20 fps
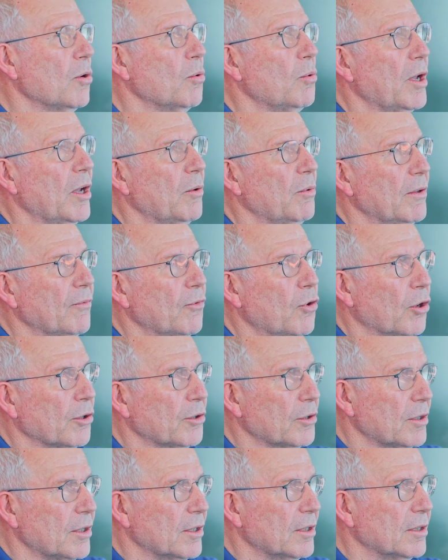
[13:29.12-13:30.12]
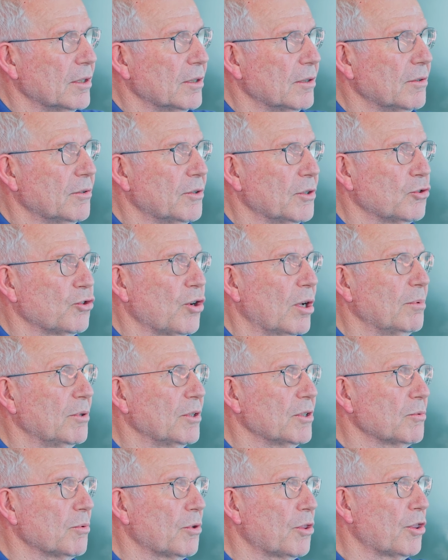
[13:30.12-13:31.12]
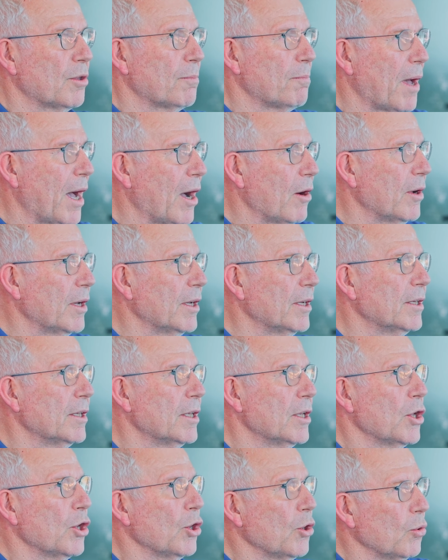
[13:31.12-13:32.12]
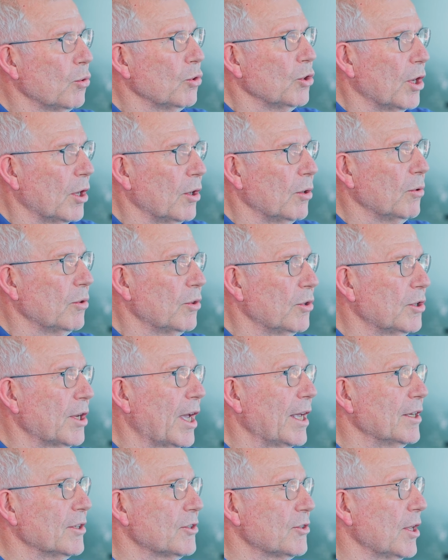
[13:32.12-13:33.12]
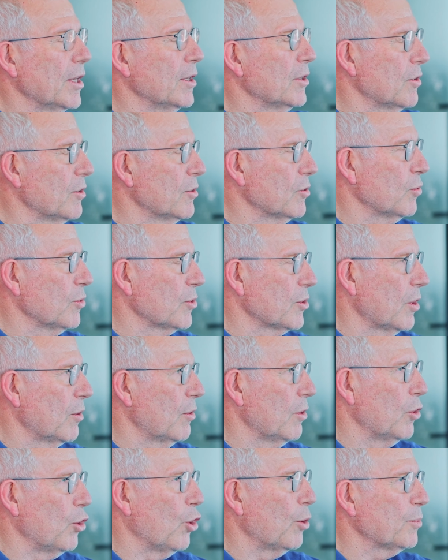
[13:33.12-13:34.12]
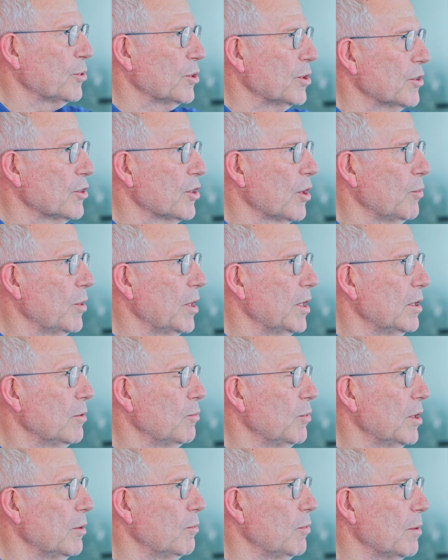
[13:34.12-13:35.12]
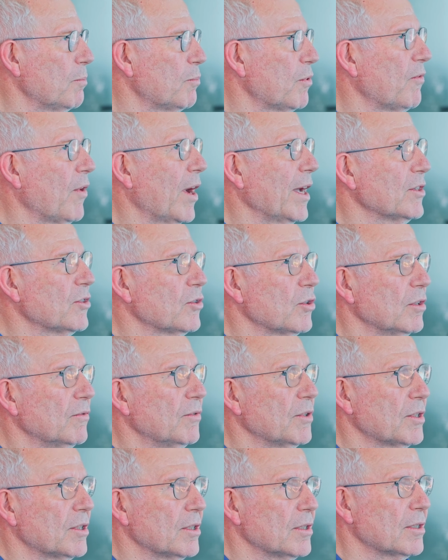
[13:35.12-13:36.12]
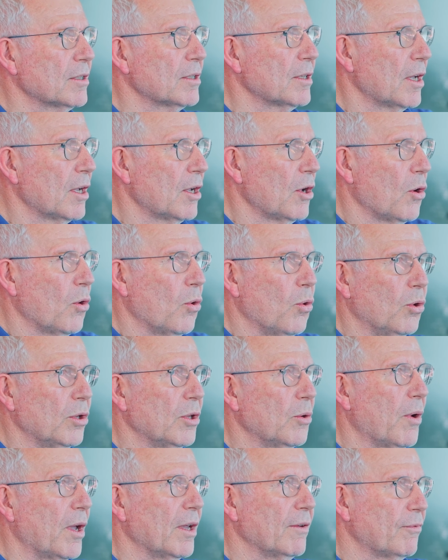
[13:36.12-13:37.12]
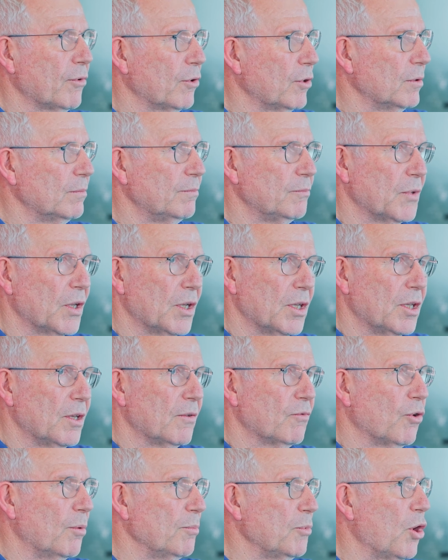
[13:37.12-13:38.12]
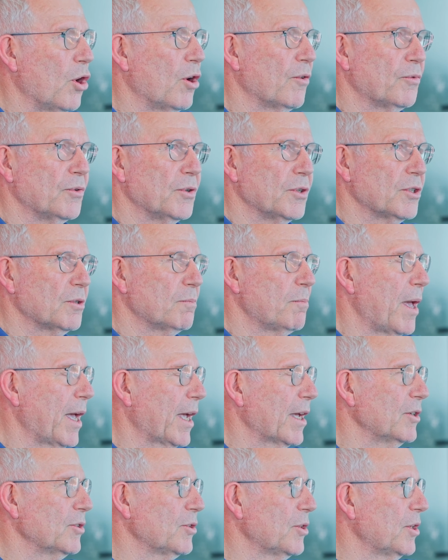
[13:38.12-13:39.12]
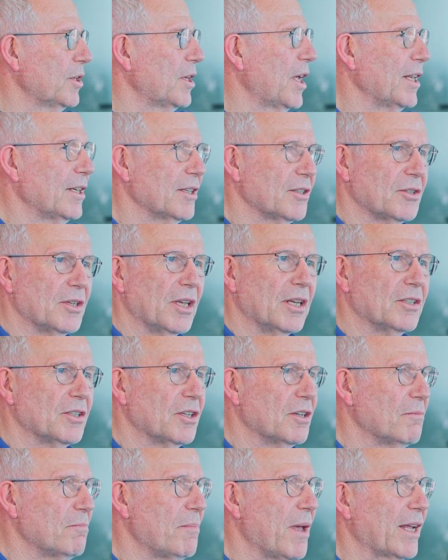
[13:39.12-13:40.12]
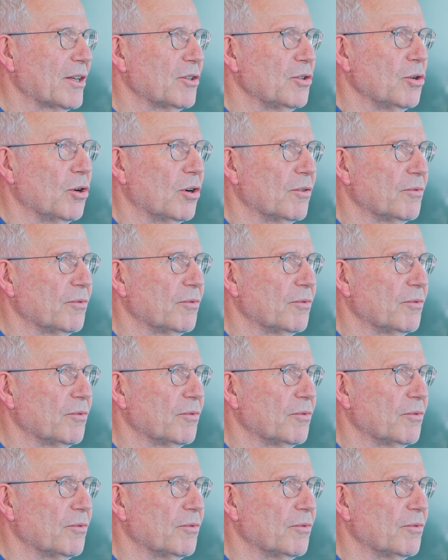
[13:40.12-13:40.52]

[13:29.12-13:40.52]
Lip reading: where we've got the troubles with the power, the data center is also an option. So we provide services all the way from your office back into the data center, back to your